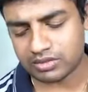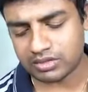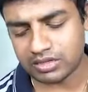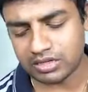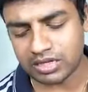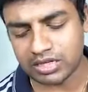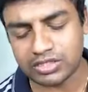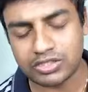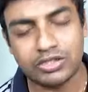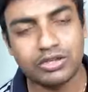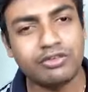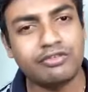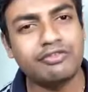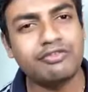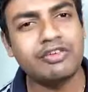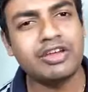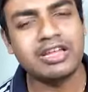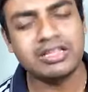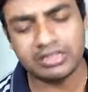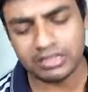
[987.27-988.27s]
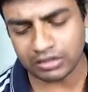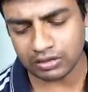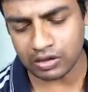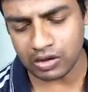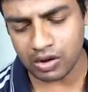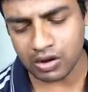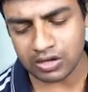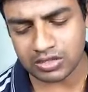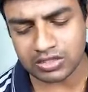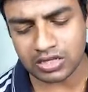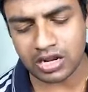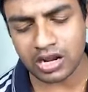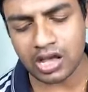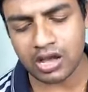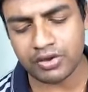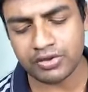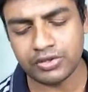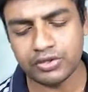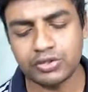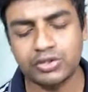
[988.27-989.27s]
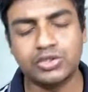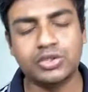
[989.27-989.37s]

Does your faith in God allow you